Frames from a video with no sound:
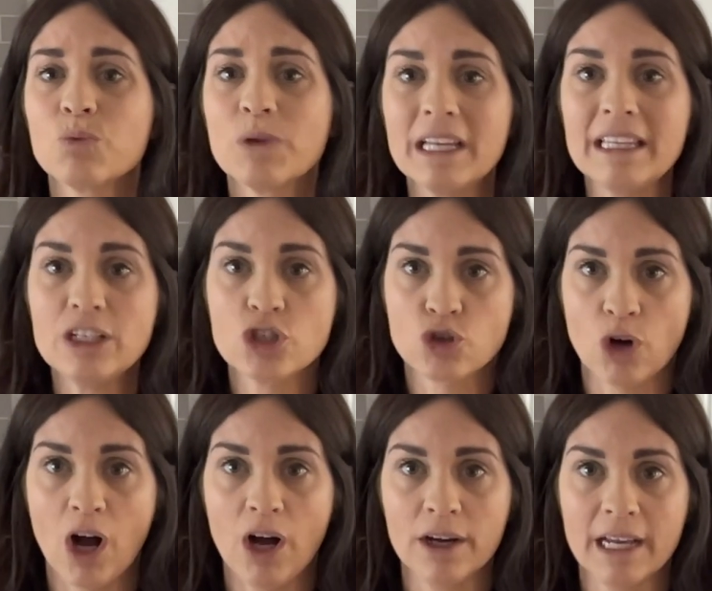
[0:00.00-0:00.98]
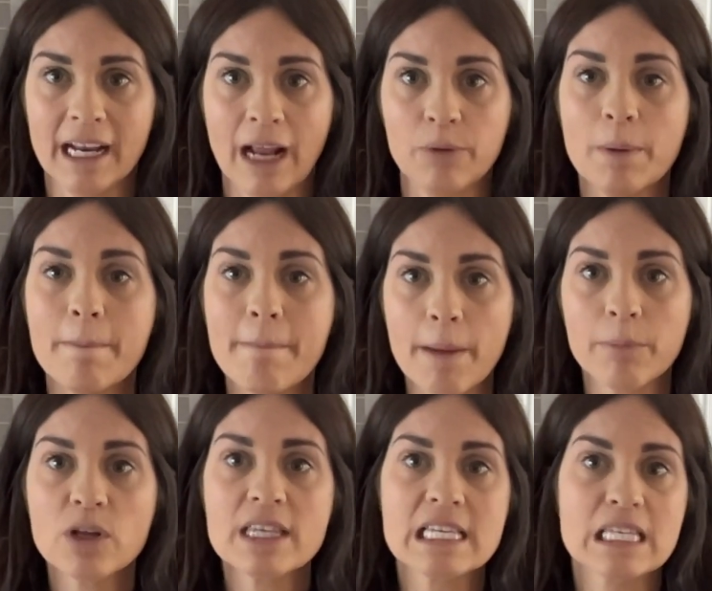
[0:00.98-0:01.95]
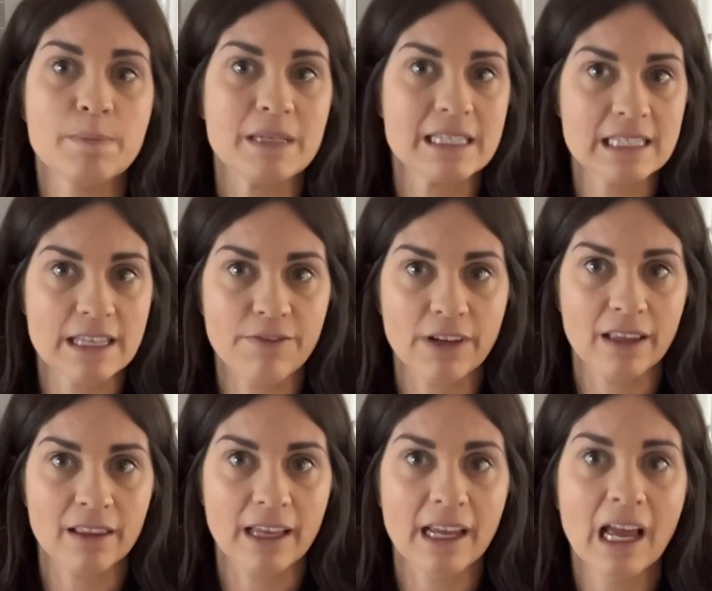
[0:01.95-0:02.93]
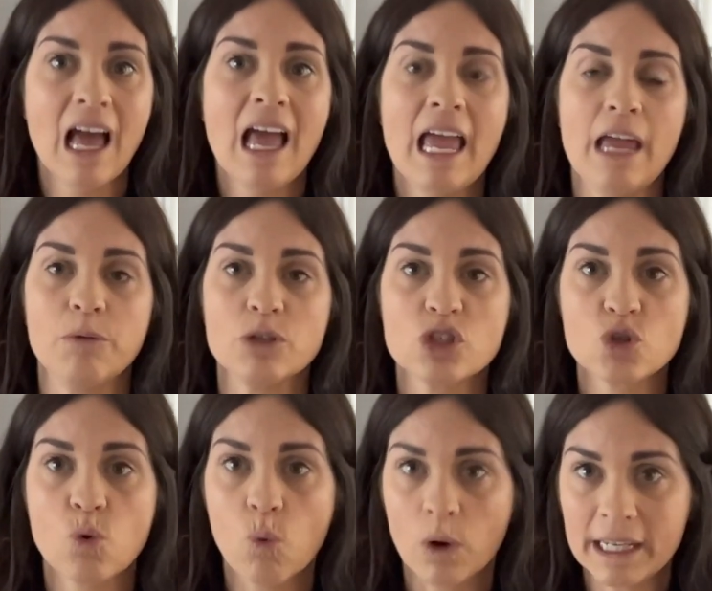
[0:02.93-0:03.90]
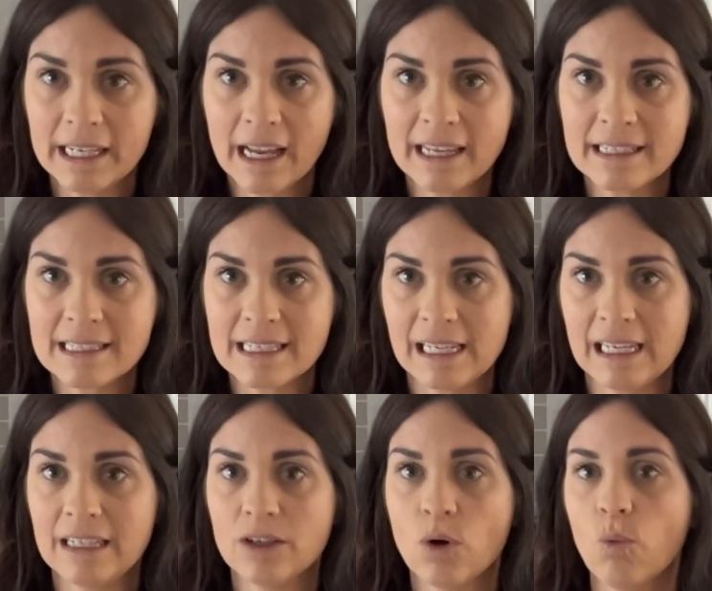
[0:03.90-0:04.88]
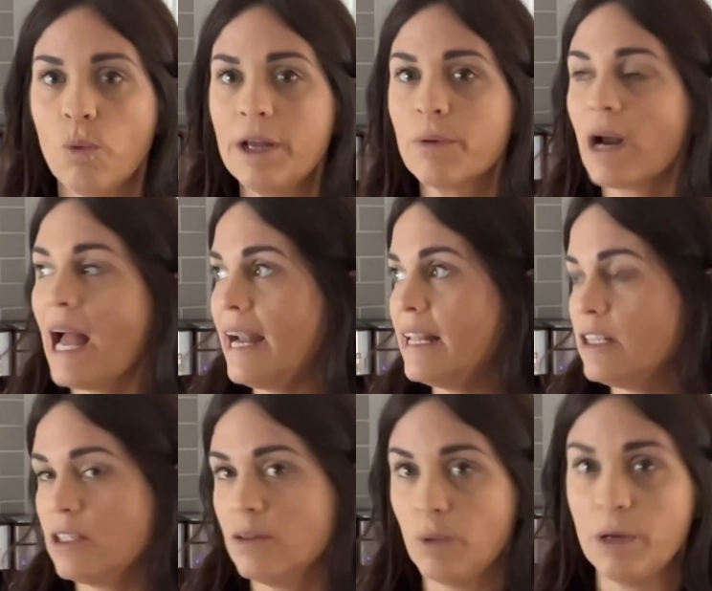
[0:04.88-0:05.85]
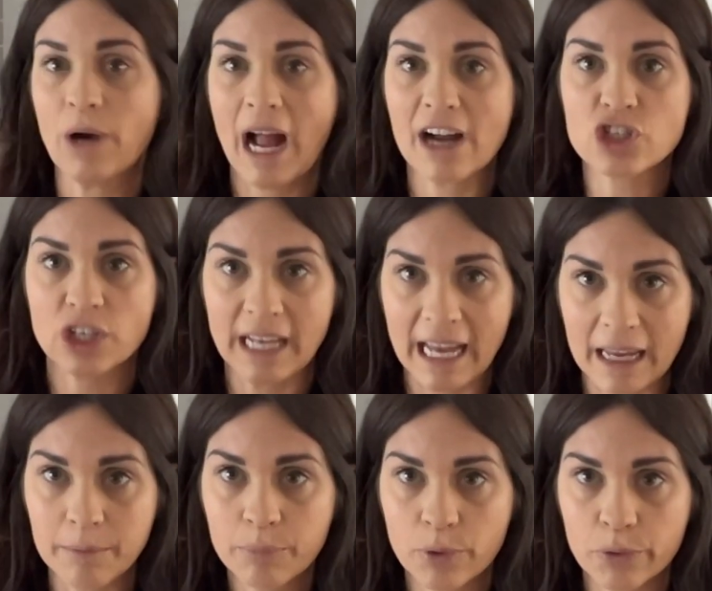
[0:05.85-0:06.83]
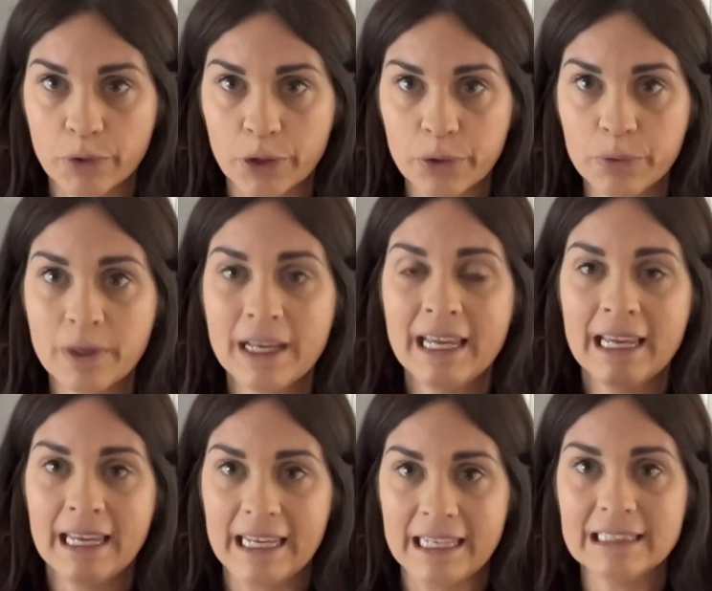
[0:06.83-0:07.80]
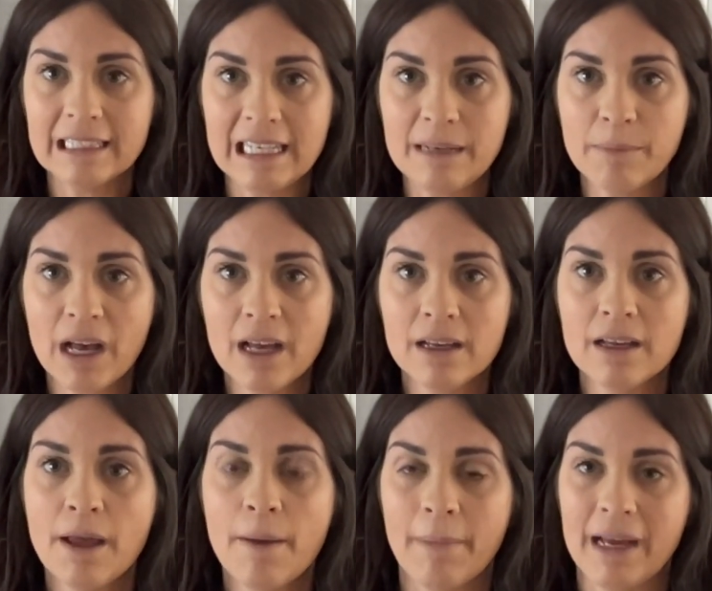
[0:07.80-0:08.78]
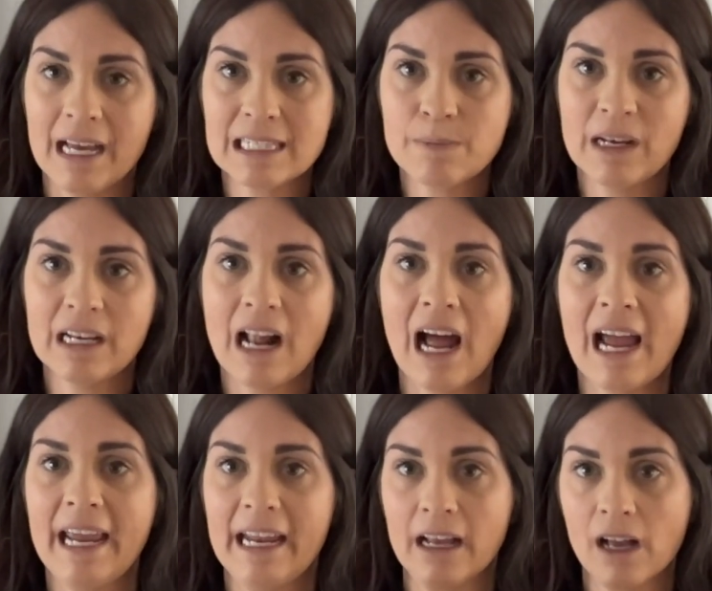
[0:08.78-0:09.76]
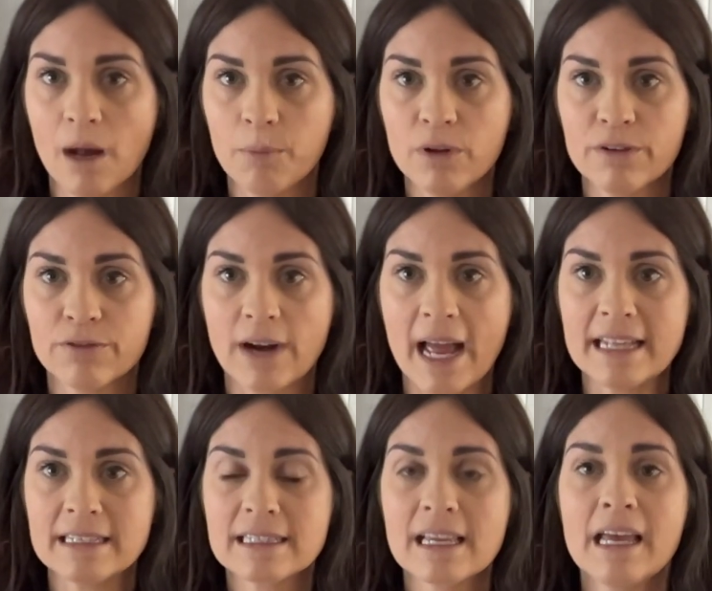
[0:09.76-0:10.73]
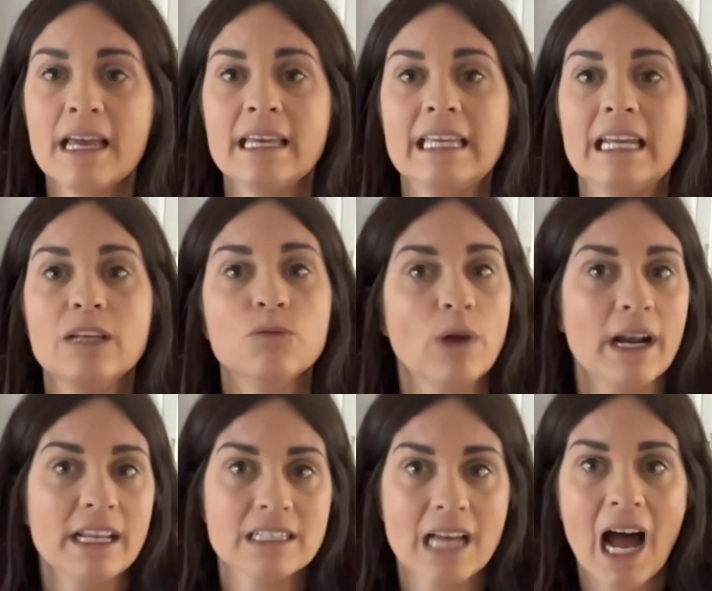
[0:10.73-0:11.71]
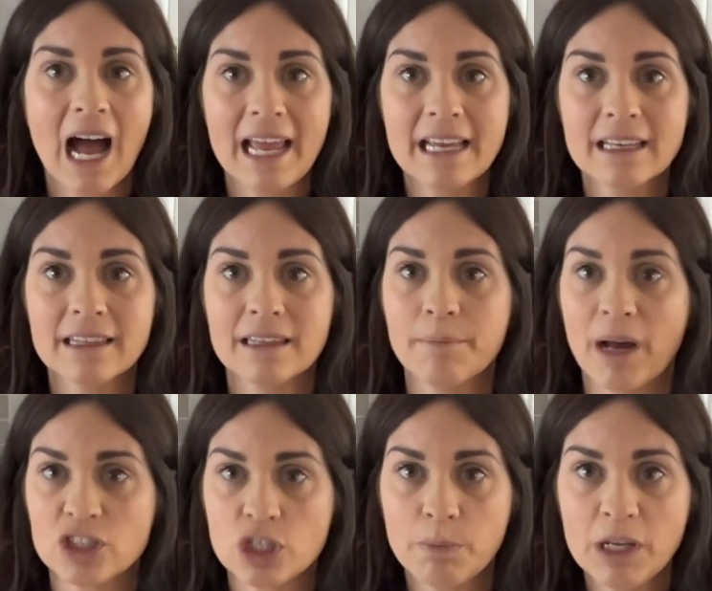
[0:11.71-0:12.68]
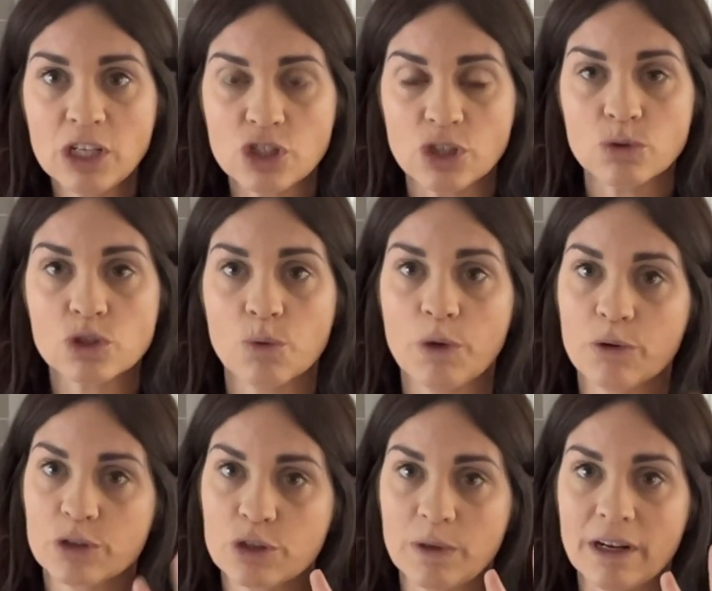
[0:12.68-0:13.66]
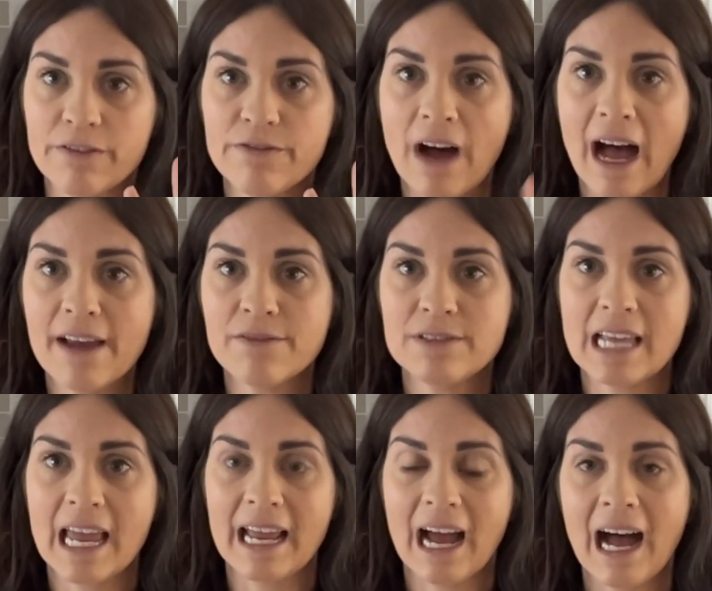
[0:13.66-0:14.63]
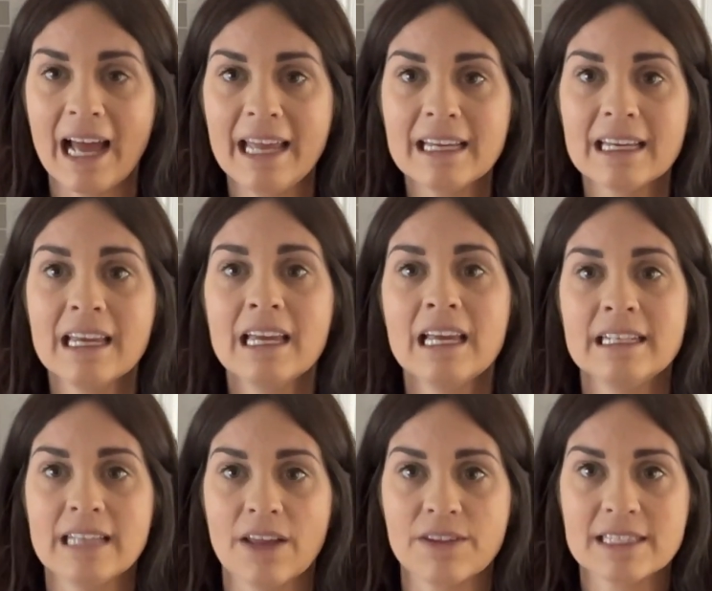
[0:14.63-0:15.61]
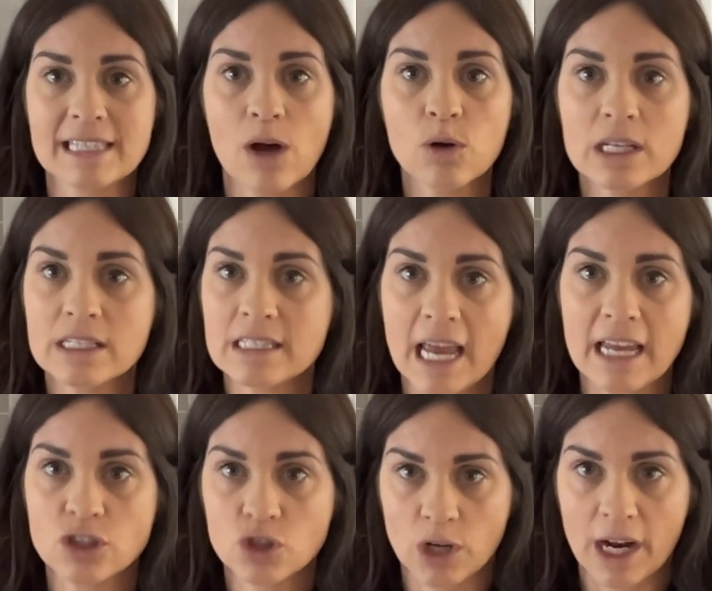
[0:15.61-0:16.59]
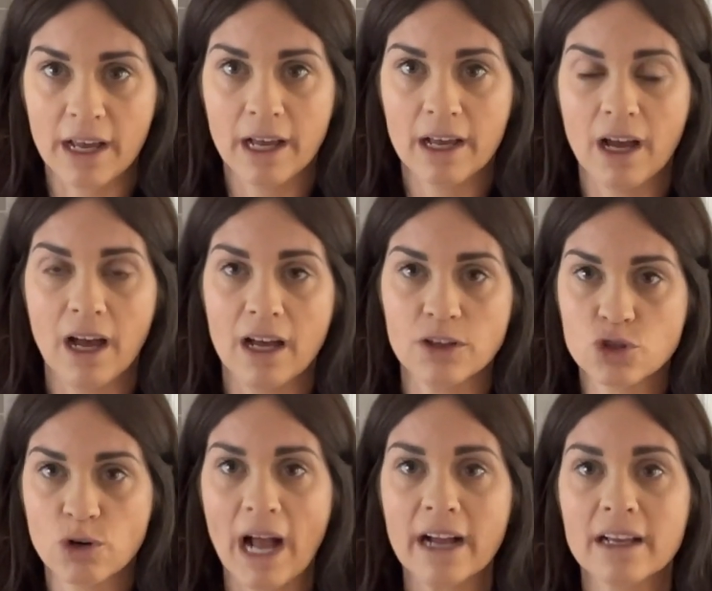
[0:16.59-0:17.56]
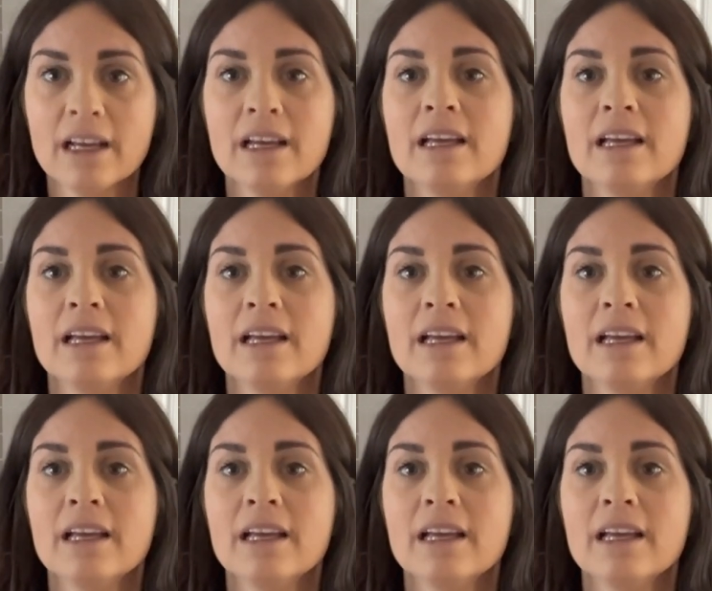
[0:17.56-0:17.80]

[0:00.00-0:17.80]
really strong, and I remember this specifically. It was 2019. We were actually in Peru, in Lima, my husband and I and a couple of friends, getting ready to hike the Machu Picchu. So we were doing a 5-day hike down the Salkantay trek.